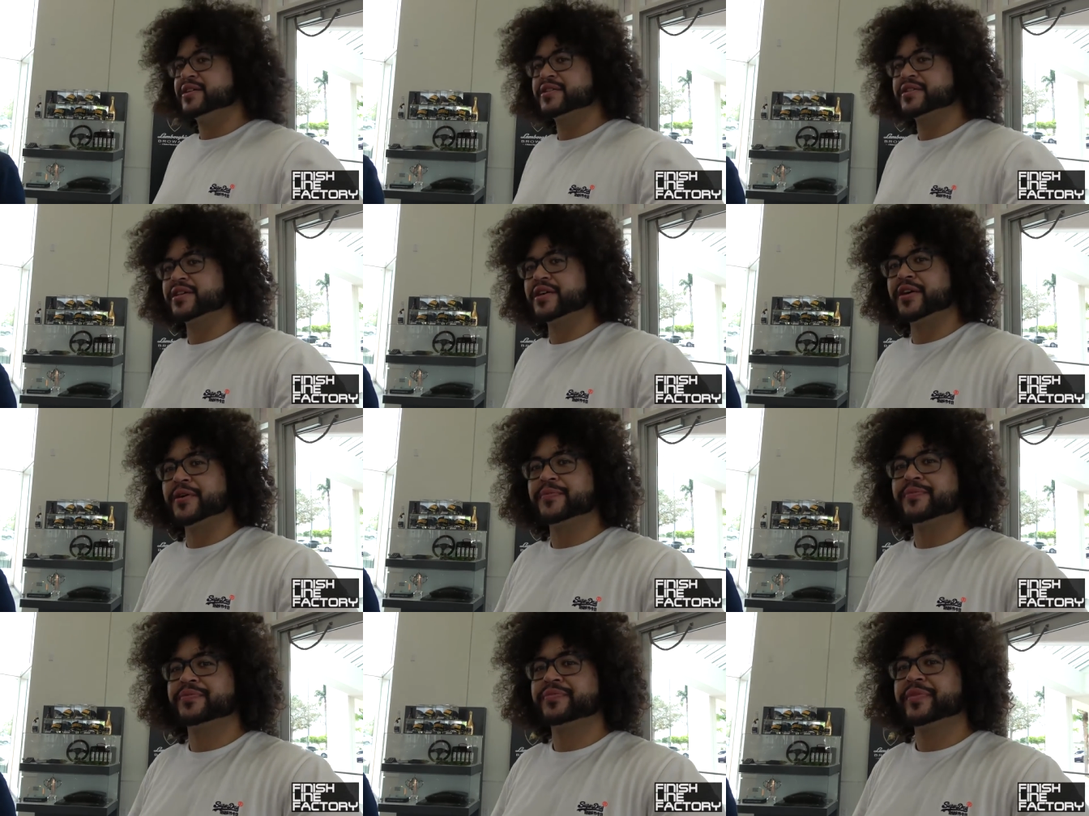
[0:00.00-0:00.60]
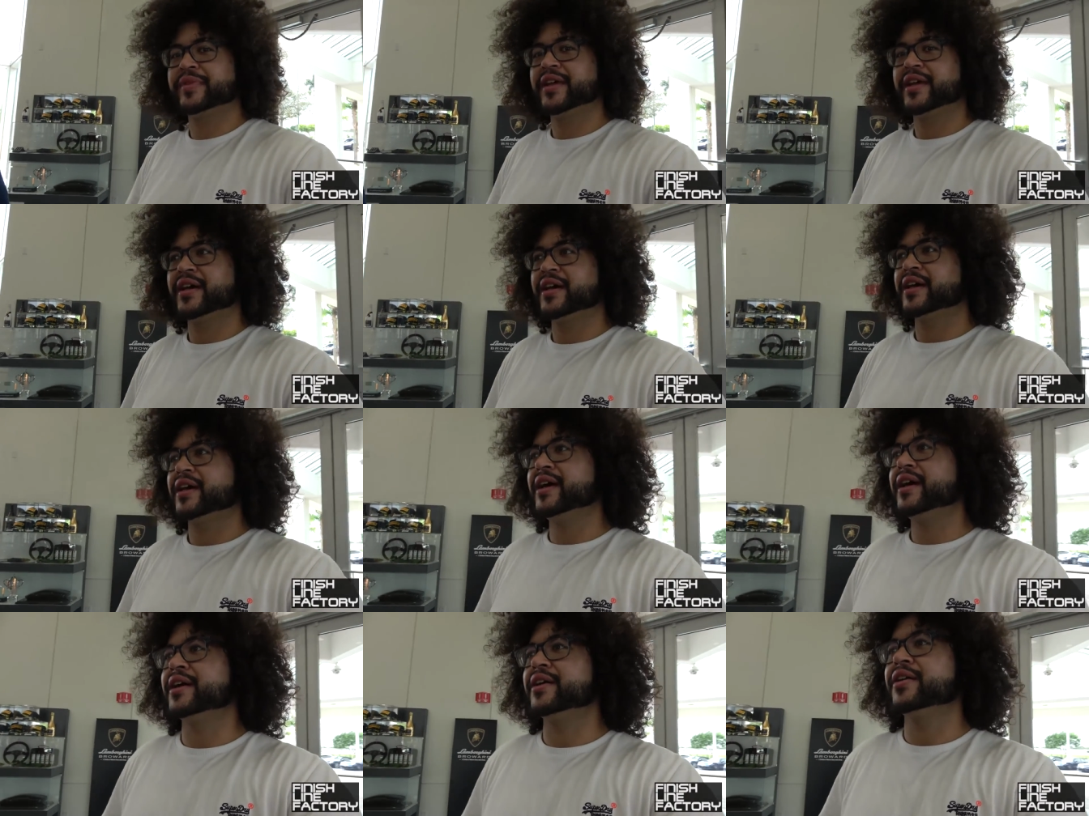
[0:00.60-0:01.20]
So,
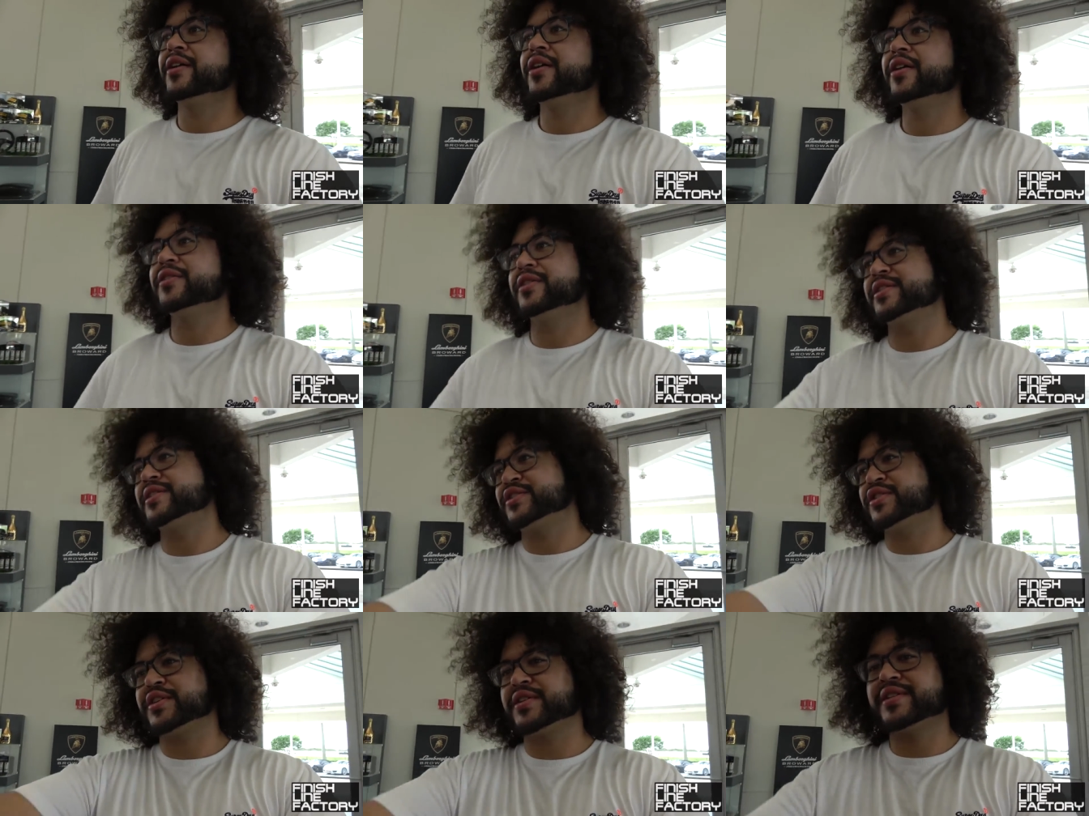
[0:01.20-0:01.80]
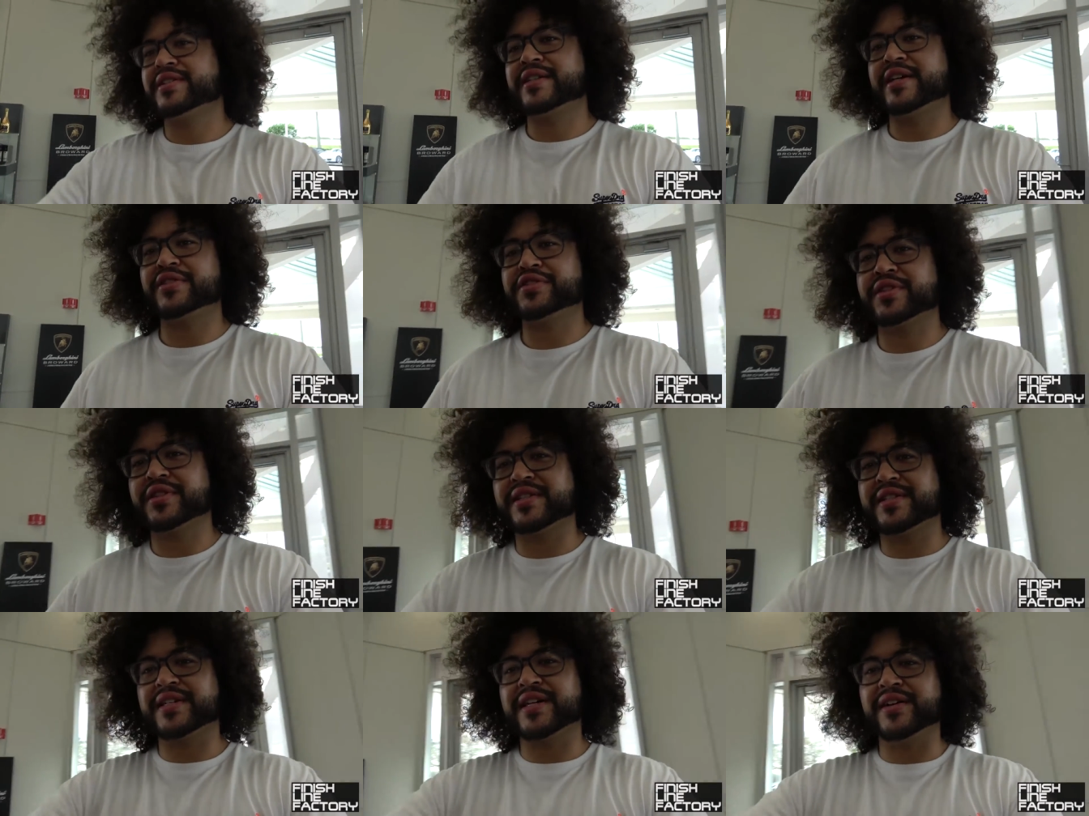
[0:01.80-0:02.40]
yeah. Oh, this, check this out.
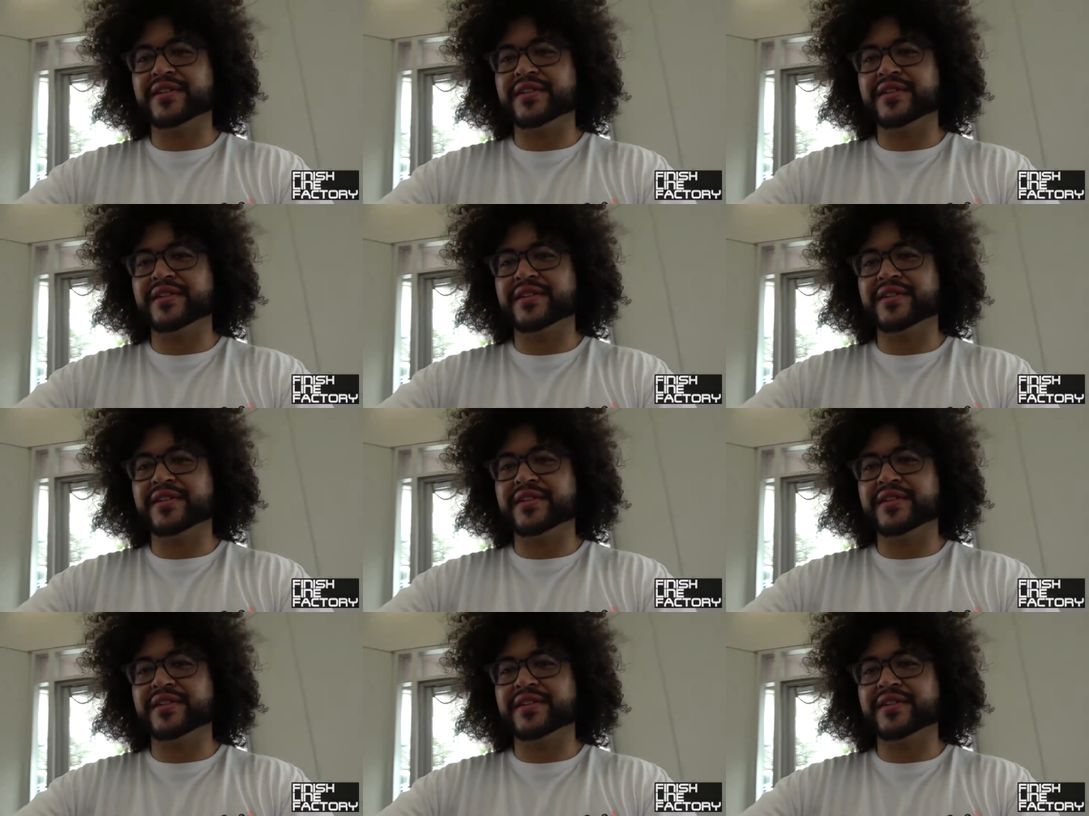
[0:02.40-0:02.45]
Check this